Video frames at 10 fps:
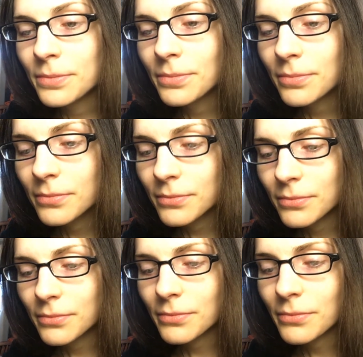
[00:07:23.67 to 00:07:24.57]

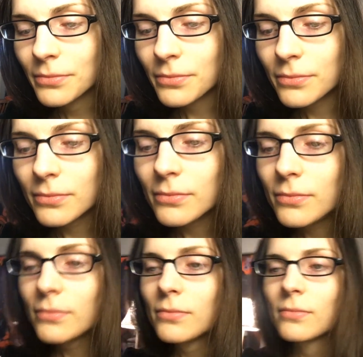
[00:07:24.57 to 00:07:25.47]

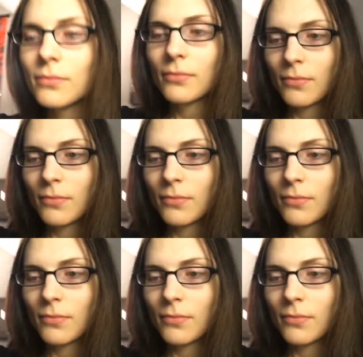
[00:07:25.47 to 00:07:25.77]
(silence)